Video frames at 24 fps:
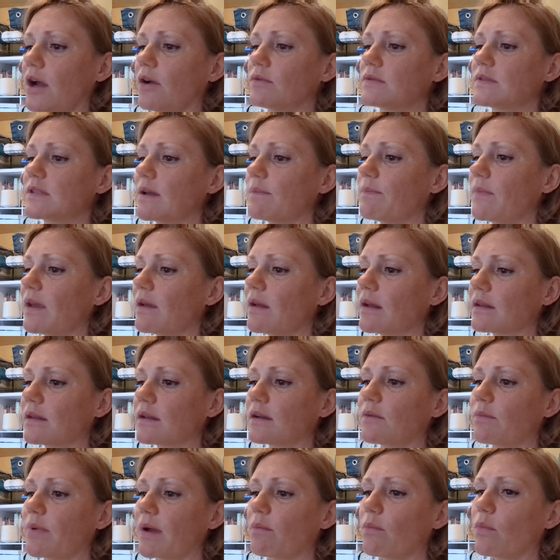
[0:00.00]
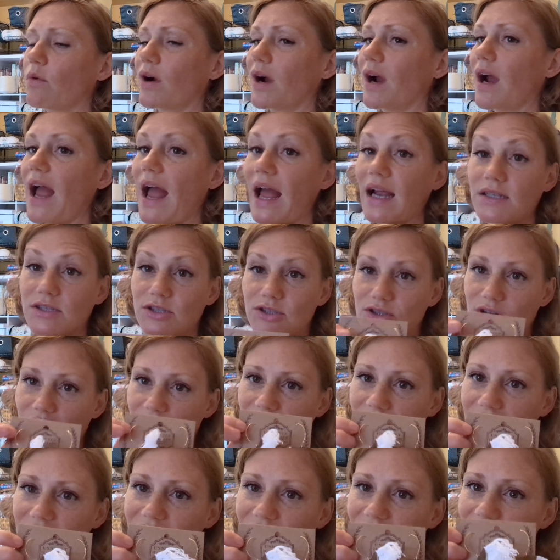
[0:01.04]
something a little bit more
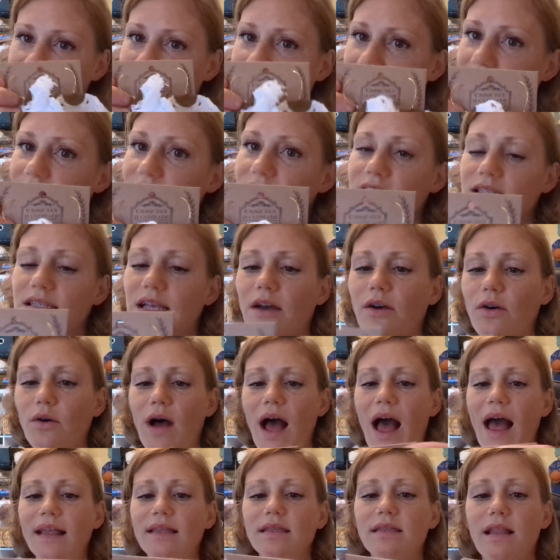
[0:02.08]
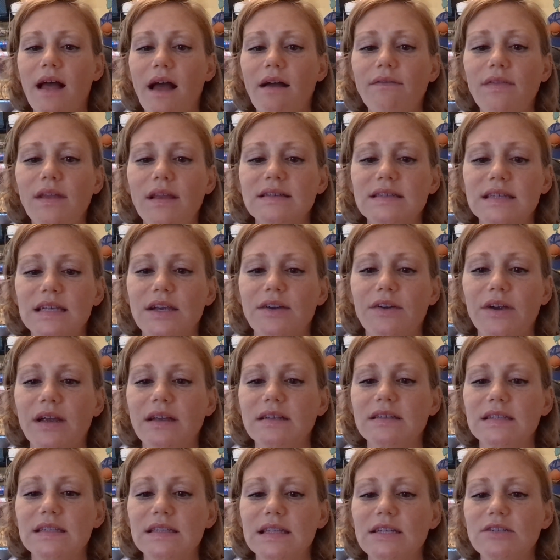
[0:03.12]
extra on it? So I love these
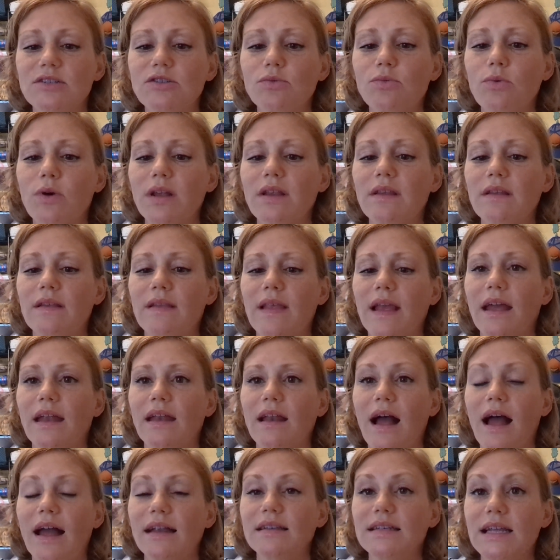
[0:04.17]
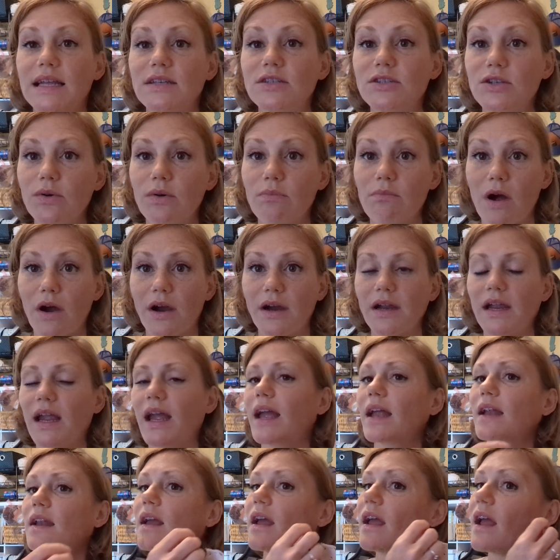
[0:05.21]
earrings. These are ones that I did do a
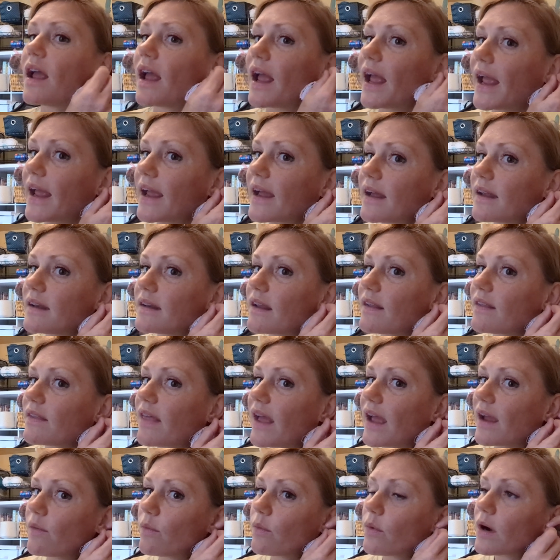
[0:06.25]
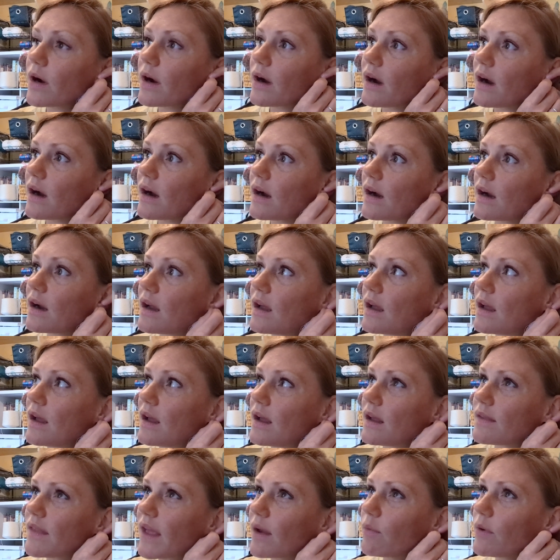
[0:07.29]
market, and they
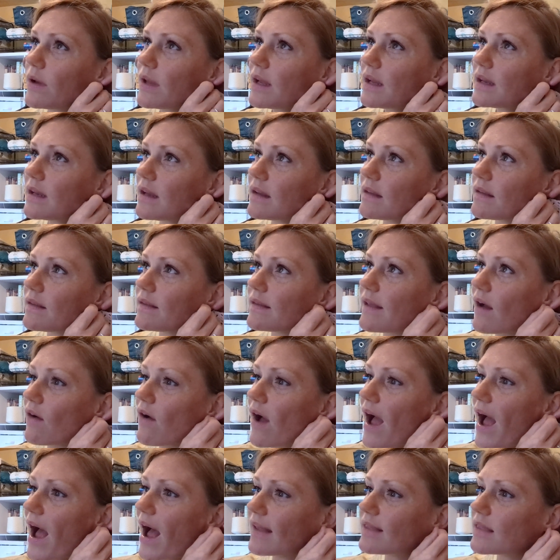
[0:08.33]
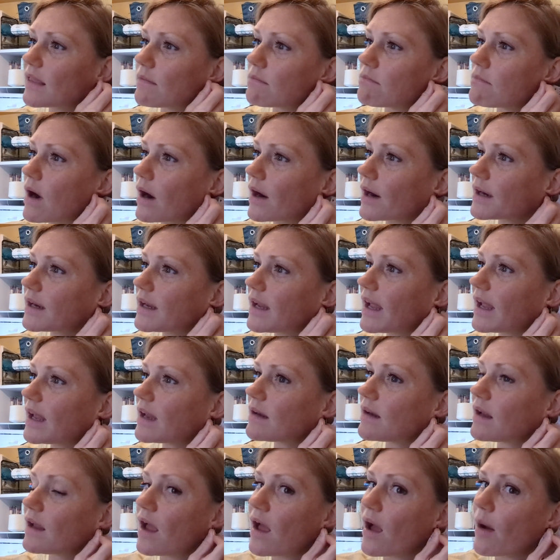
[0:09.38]
really didn't sell at the
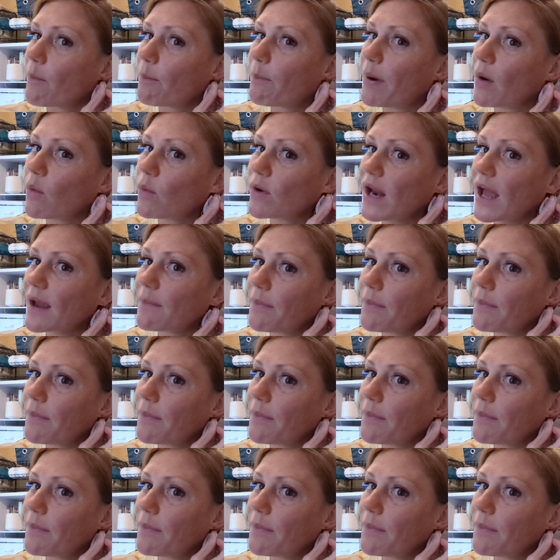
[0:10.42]
market, but when I